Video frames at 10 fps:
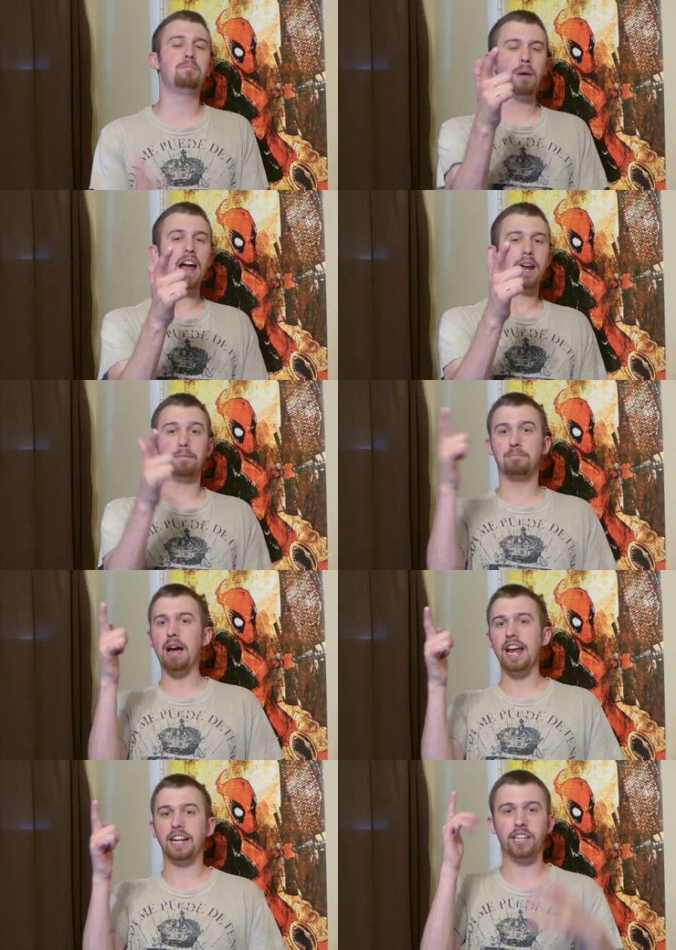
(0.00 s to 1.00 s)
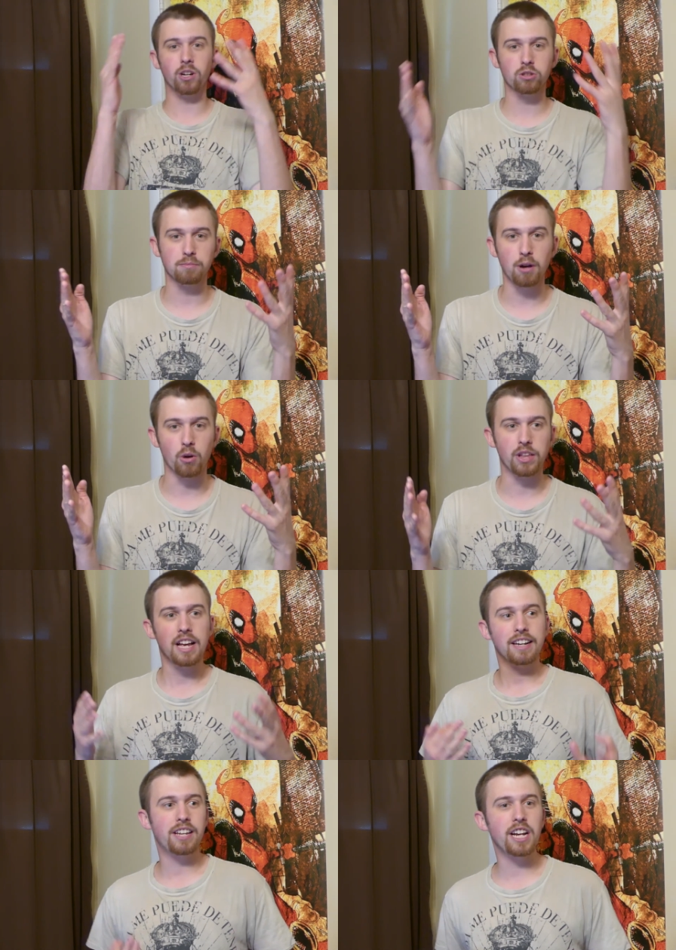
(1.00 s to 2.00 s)
bang, bang, kills them both,
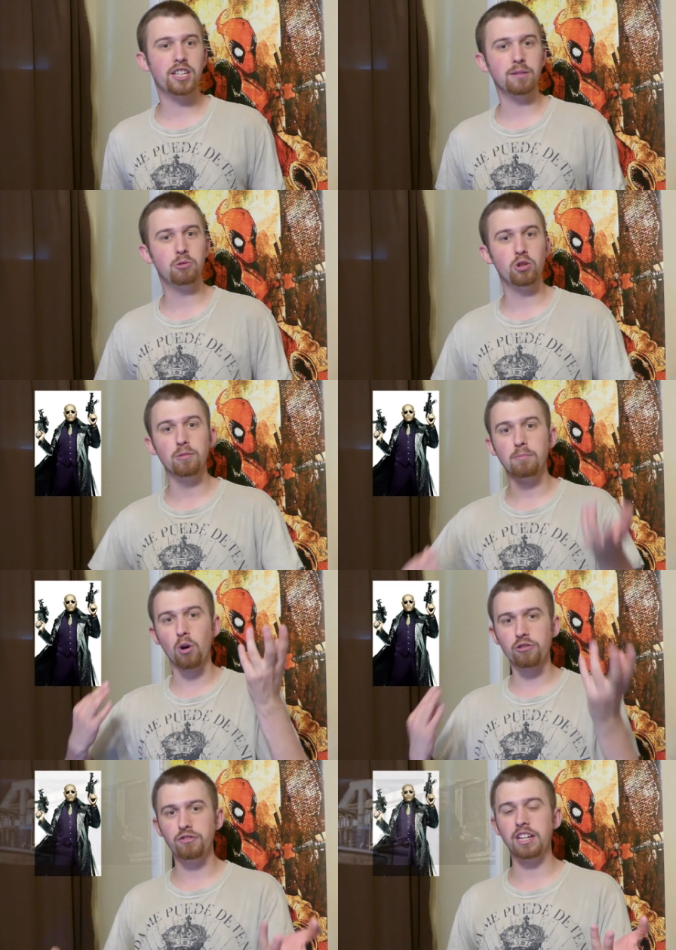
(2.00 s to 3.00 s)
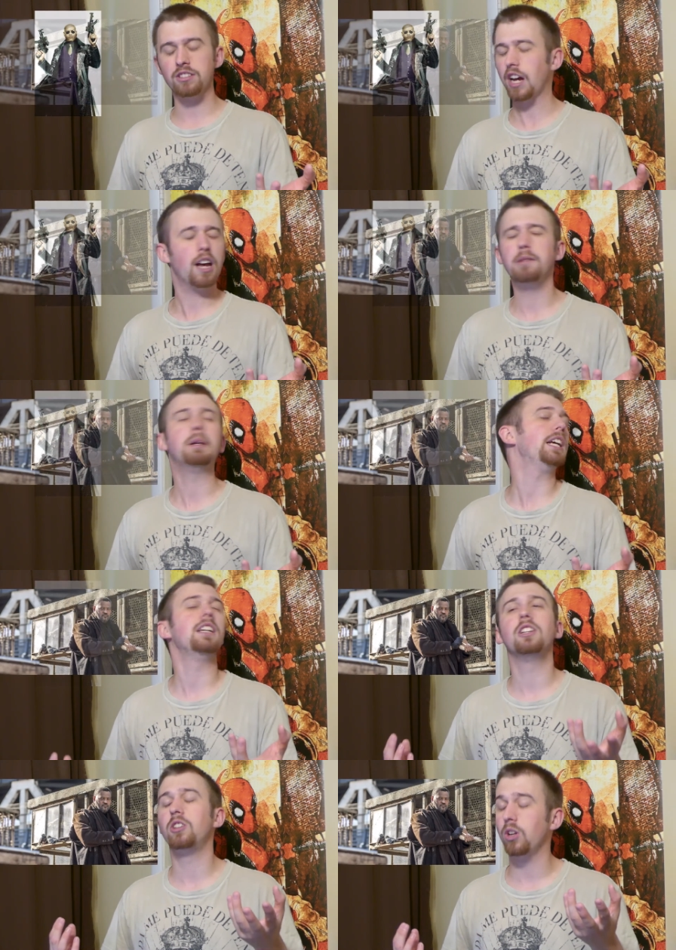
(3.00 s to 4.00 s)
takes him to Morpheus, I
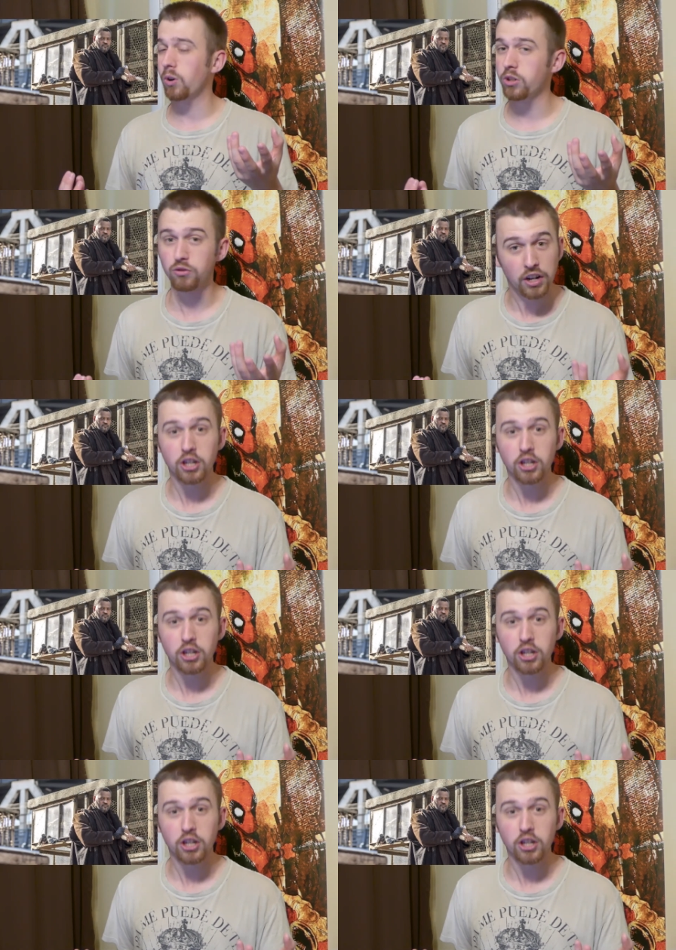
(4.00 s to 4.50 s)
mean Laurence